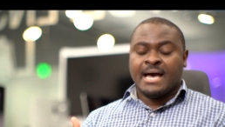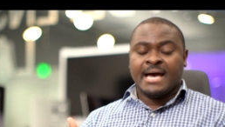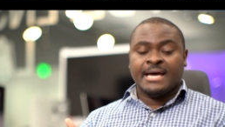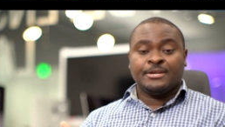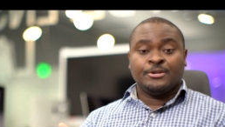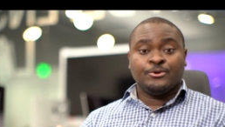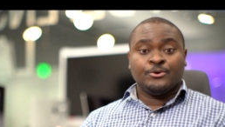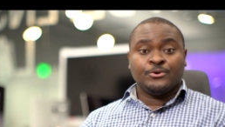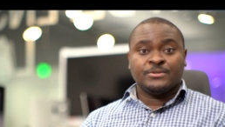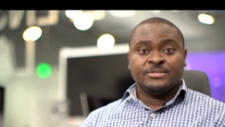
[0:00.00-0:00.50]

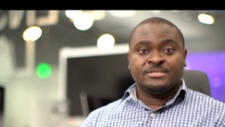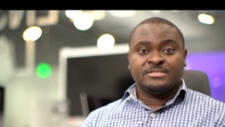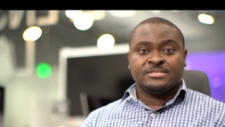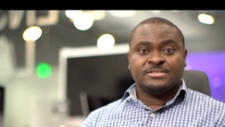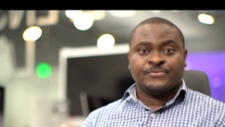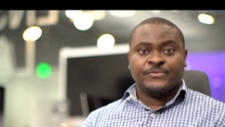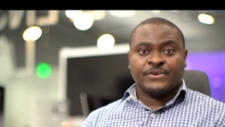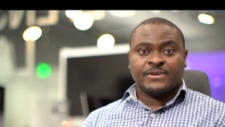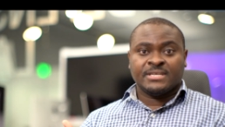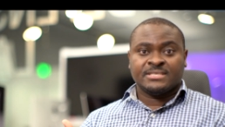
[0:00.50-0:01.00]

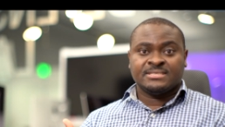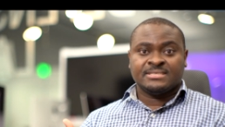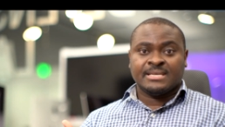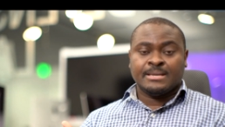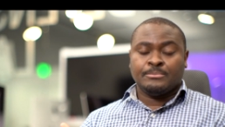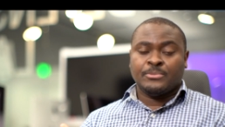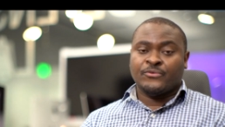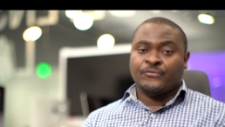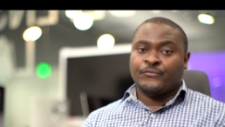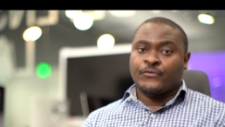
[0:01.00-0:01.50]
add-ons, for
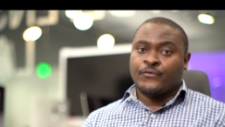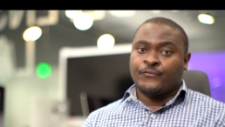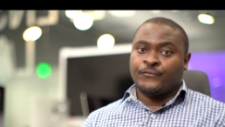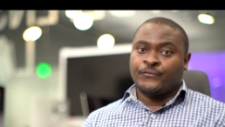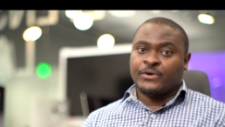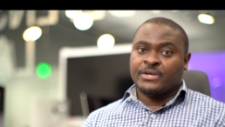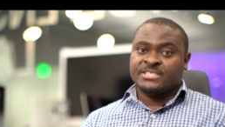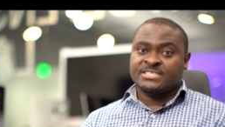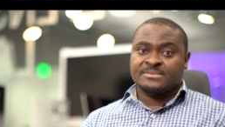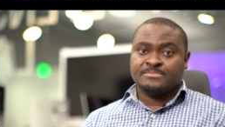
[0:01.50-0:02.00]
example, for
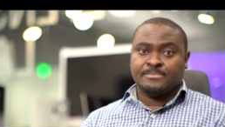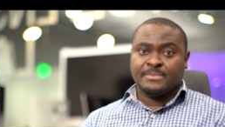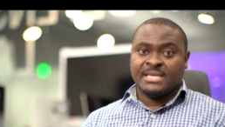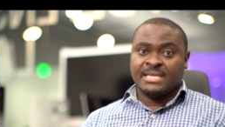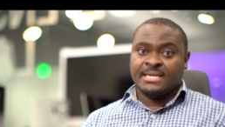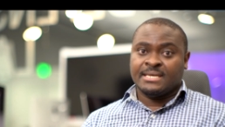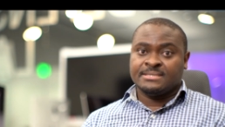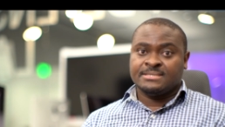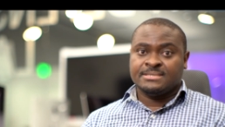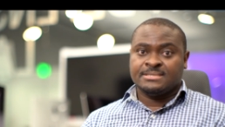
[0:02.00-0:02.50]
voice
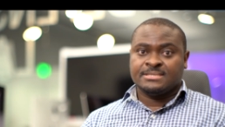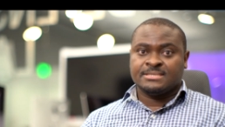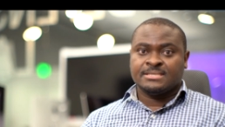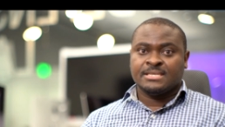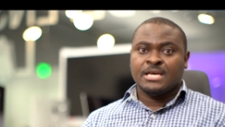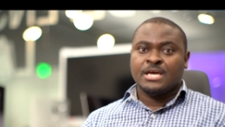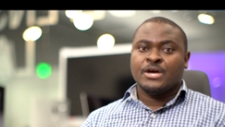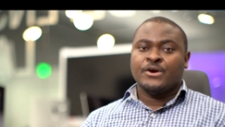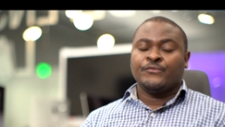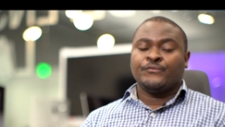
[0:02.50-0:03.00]
minutes,
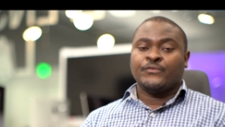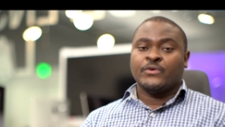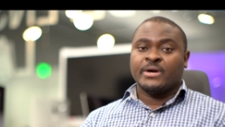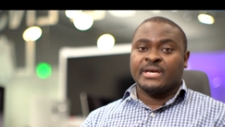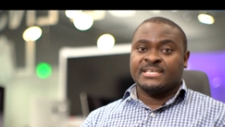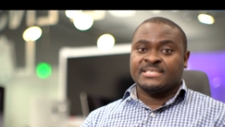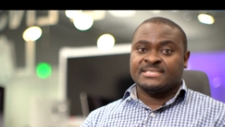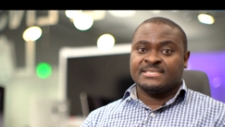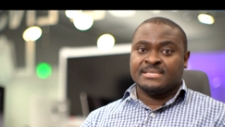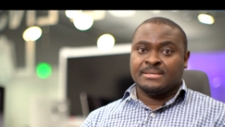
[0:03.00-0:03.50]
for
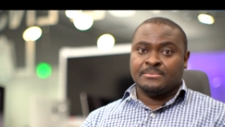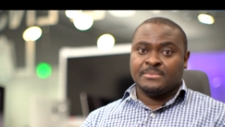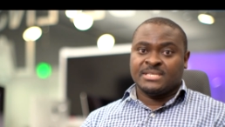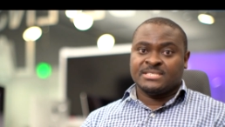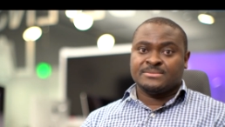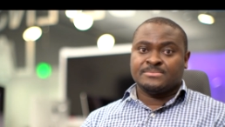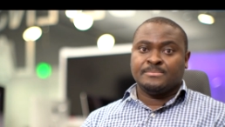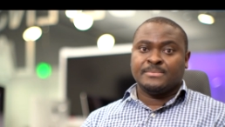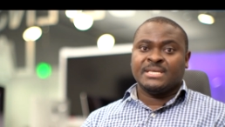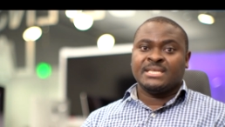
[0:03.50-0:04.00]

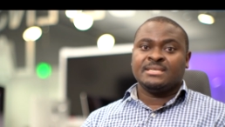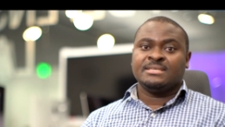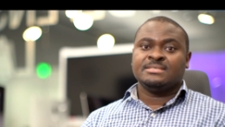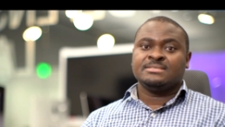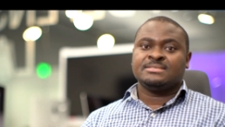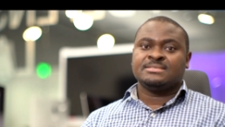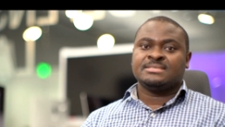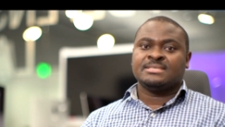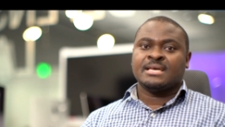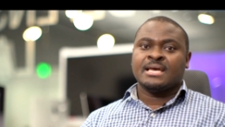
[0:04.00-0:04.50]
SMS
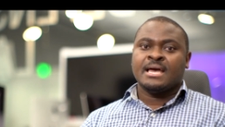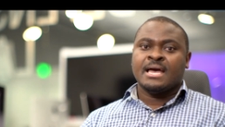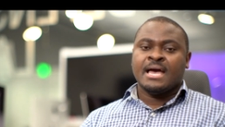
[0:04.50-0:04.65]
minutes,